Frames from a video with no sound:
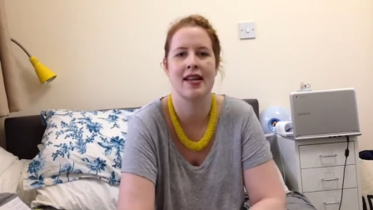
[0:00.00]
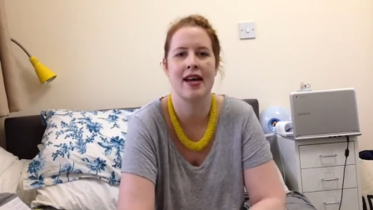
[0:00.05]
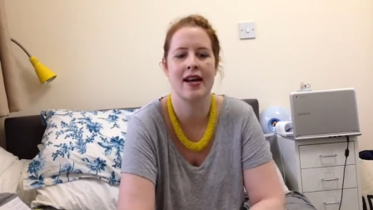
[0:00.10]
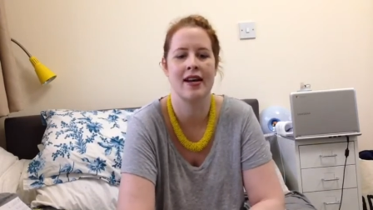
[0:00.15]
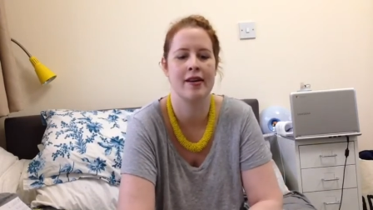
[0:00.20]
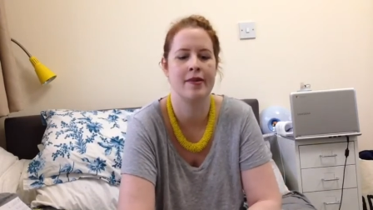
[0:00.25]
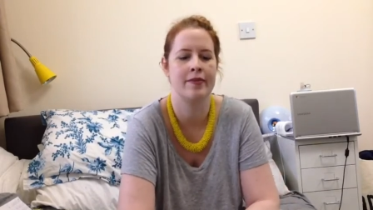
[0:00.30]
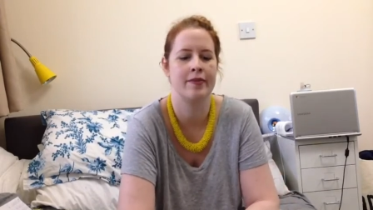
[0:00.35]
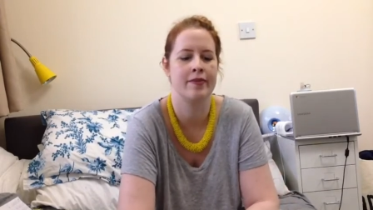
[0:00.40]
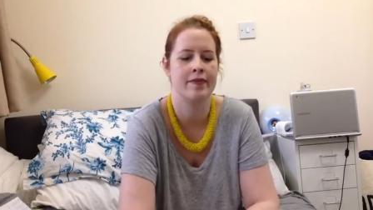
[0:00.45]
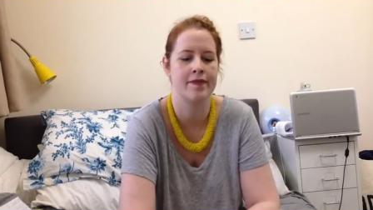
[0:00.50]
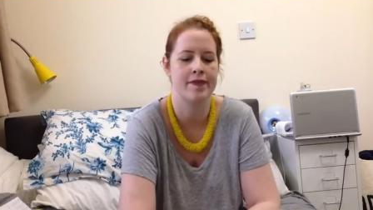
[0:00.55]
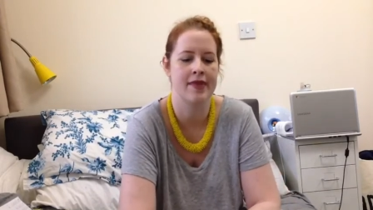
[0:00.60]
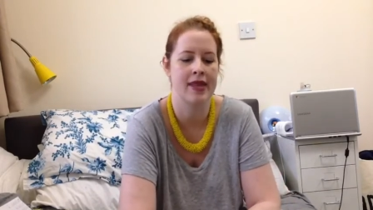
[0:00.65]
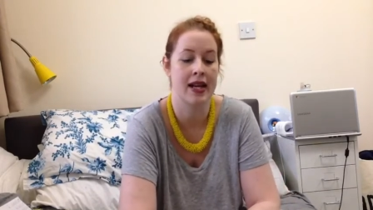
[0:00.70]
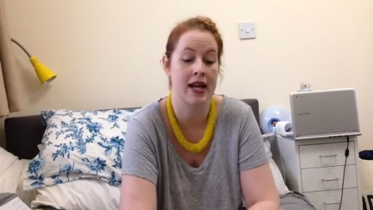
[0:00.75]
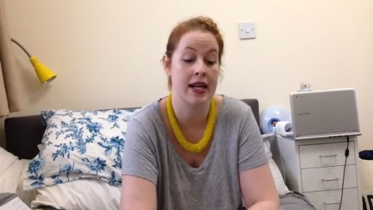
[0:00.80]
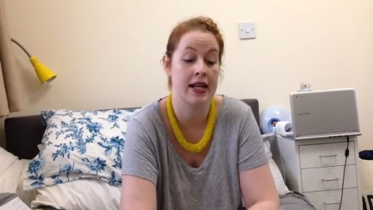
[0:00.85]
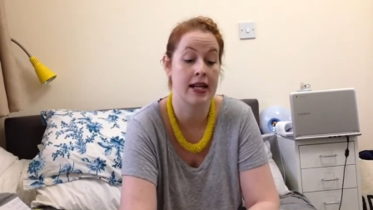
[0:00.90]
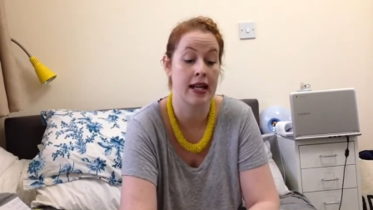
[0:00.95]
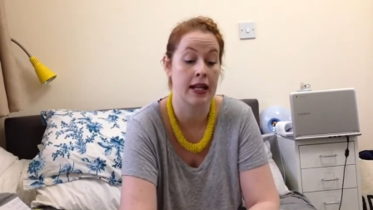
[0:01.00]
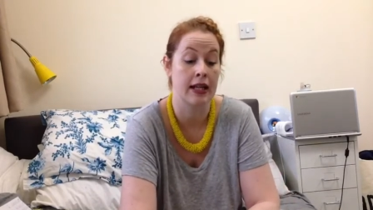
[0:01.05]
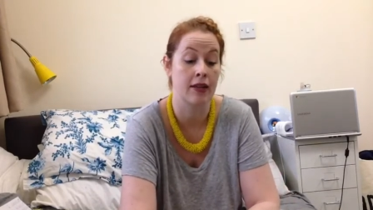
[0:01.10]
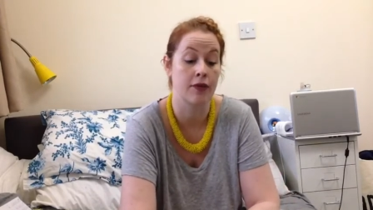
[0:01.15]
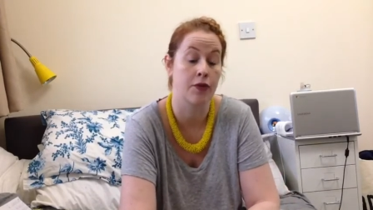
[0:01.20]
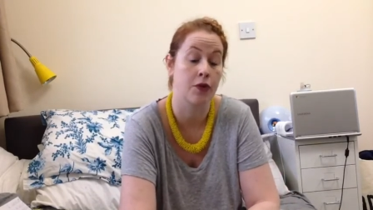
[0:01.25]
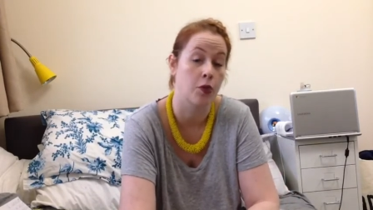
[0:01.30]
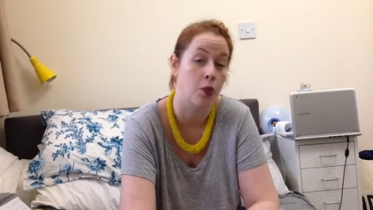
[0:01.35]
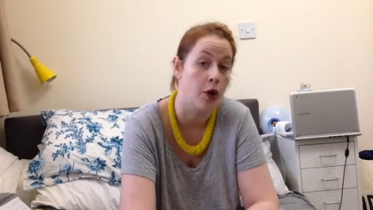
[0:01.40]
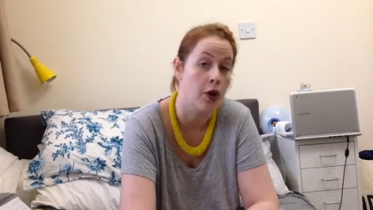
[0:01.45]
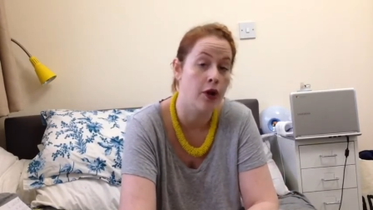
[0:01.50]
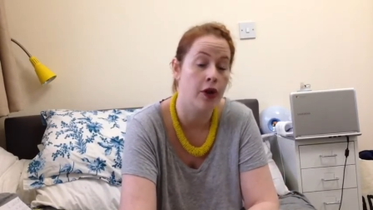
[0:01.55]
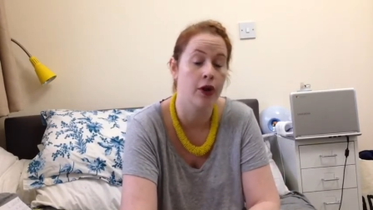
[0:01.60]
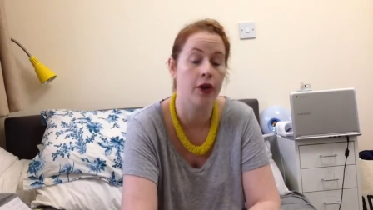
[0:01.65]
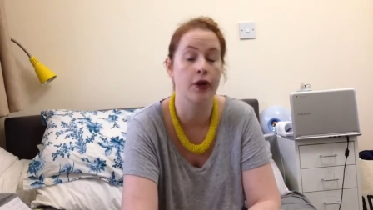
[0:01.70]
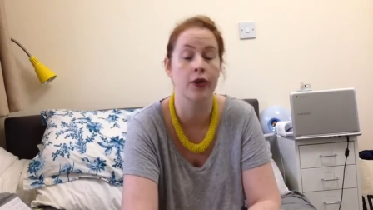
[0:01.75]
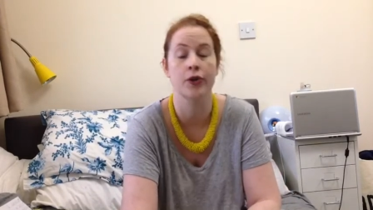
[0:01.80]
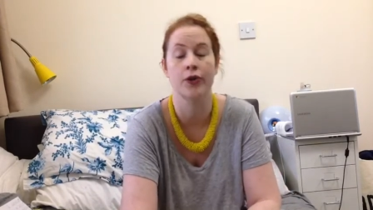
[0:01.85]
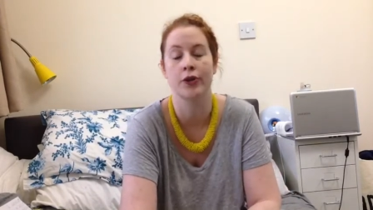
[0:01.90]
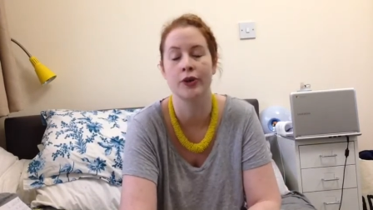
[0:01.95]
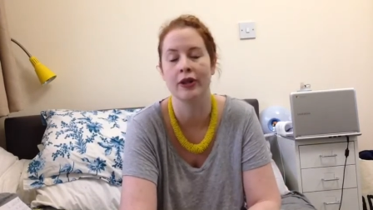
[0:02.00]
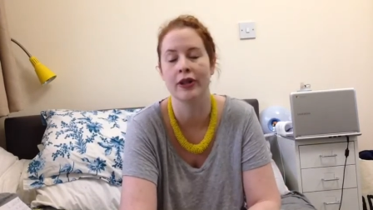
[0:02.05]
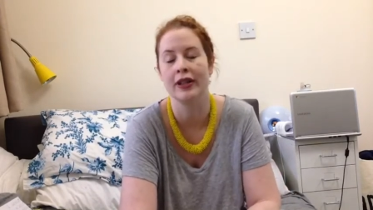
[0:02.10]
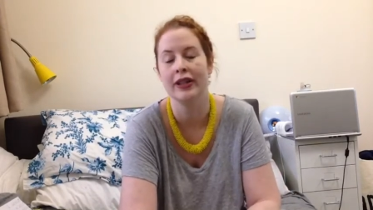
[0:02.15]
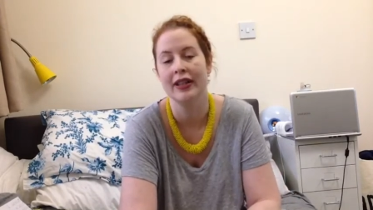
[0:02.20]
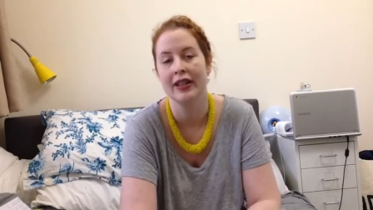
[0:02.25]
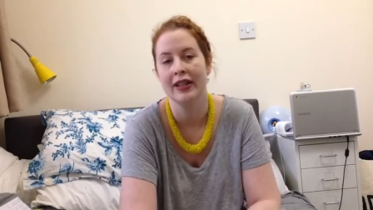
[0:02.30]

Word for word: um, that I need for work or,